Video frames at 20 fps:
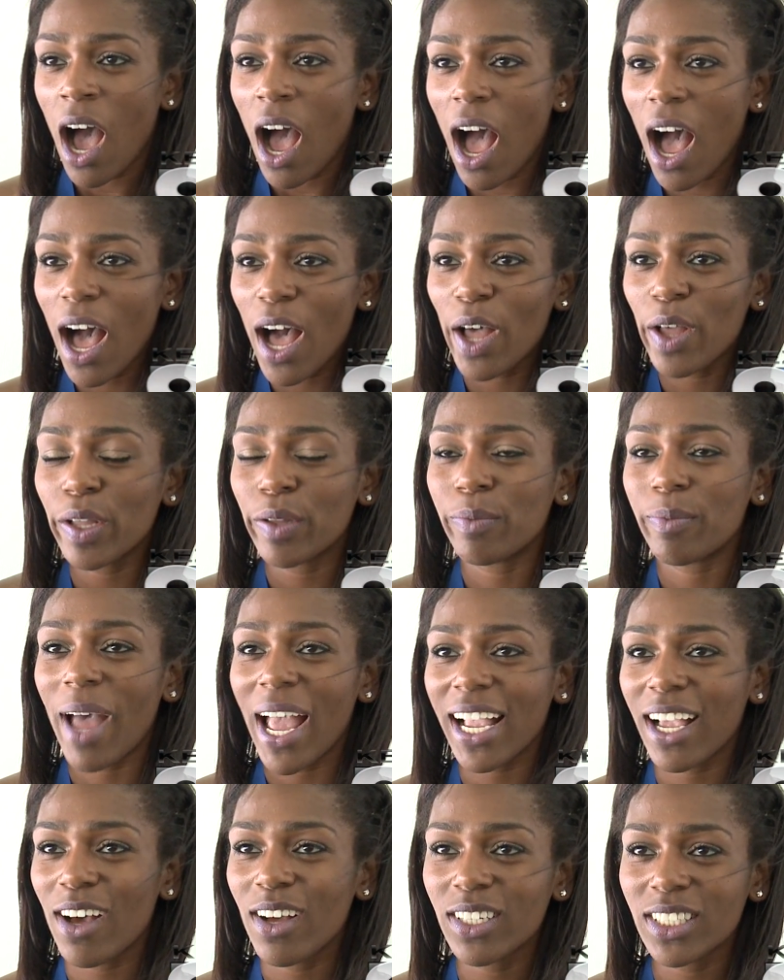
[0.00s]
Uh, my
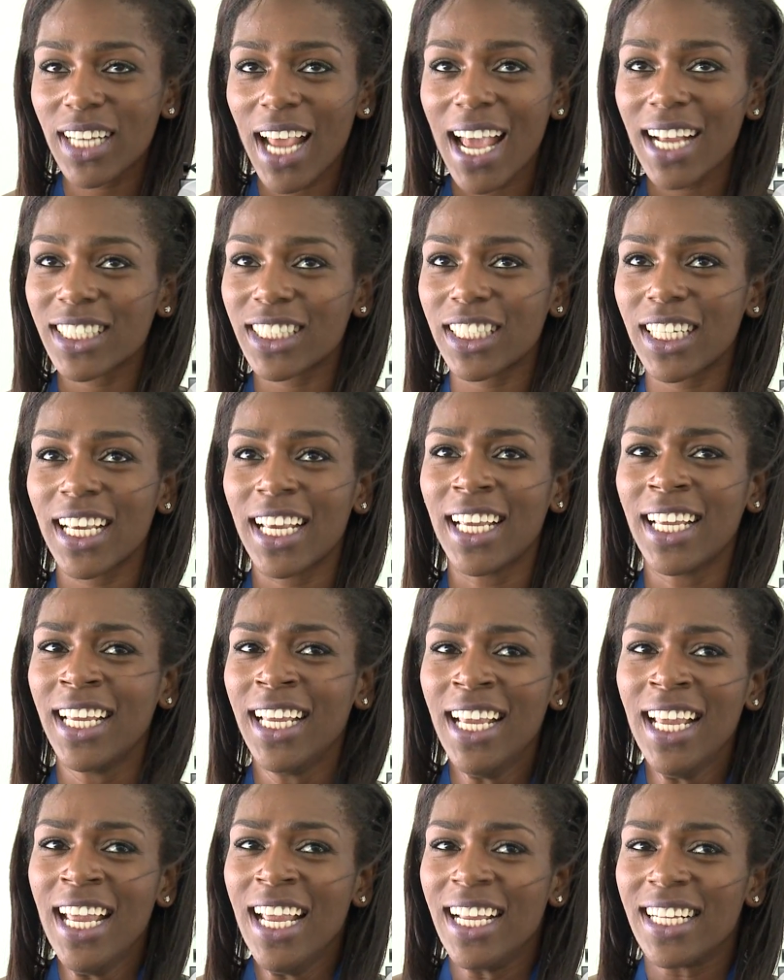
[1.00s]
coach actually
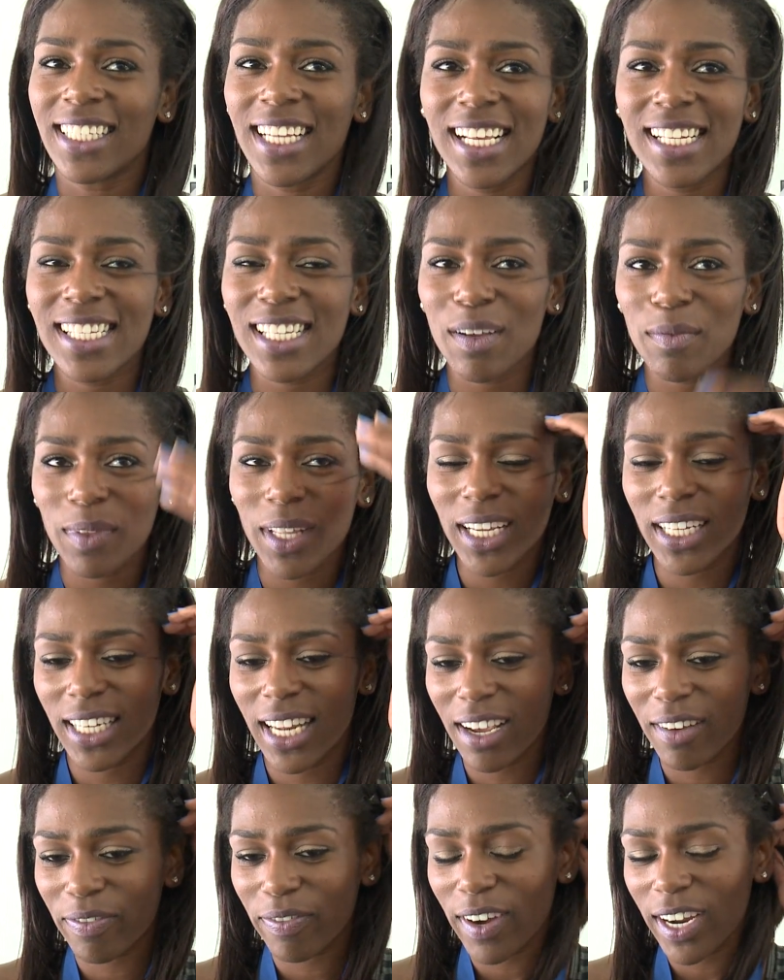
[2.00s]
did something
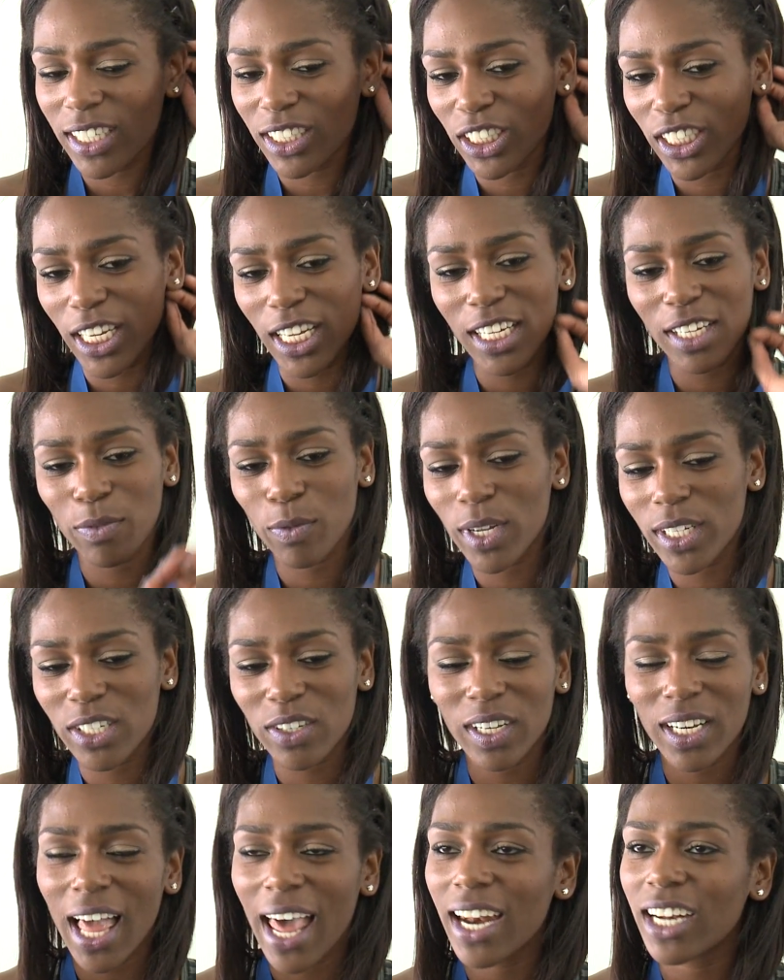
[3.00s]
different. She went
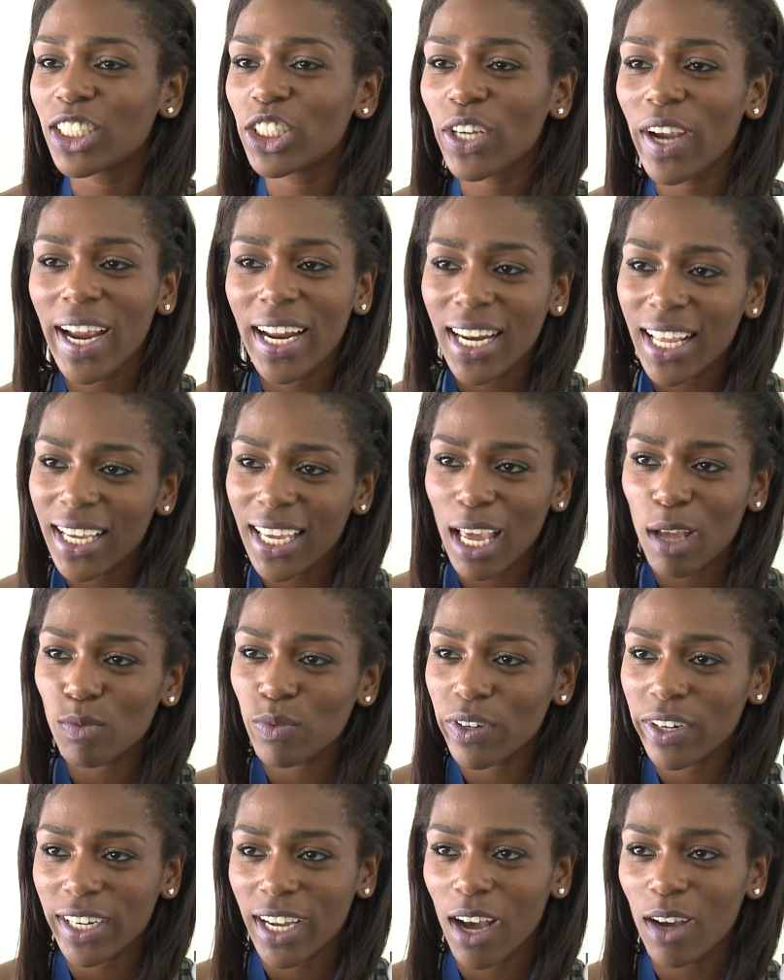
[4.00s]
to a lot of training camps
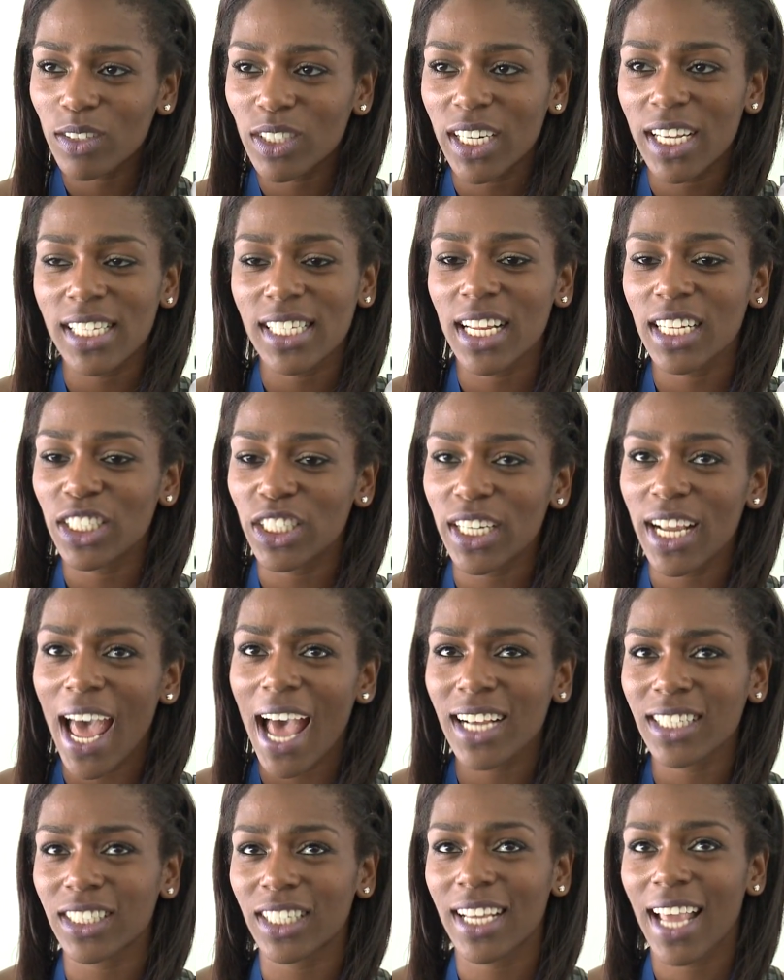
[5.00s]
for coaches, and she
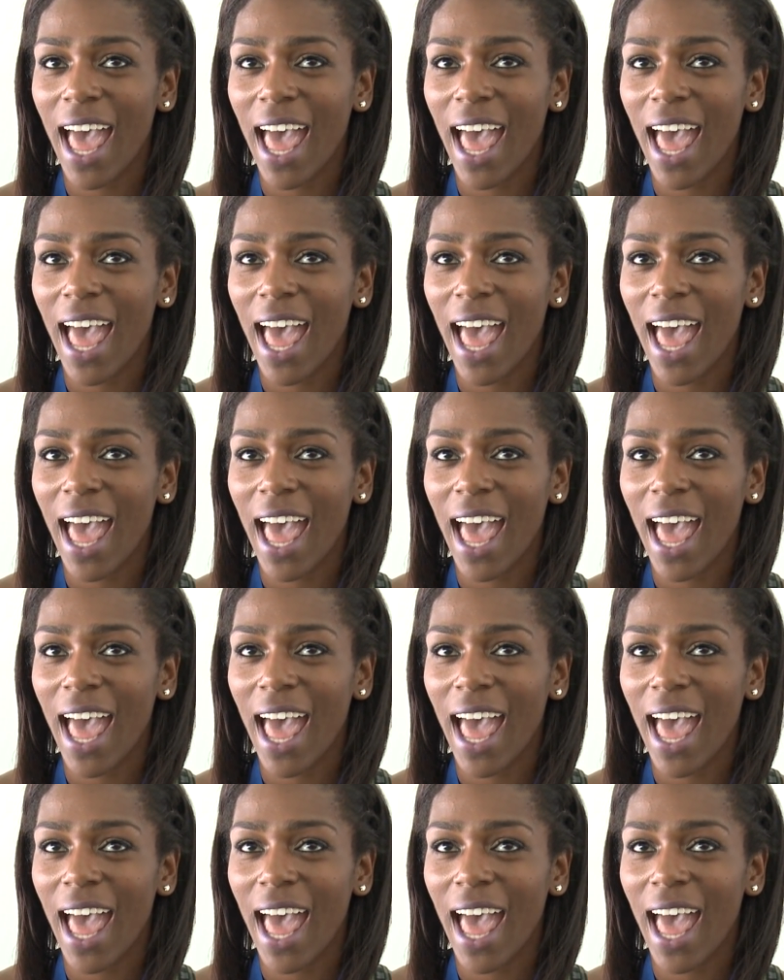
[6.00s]
actually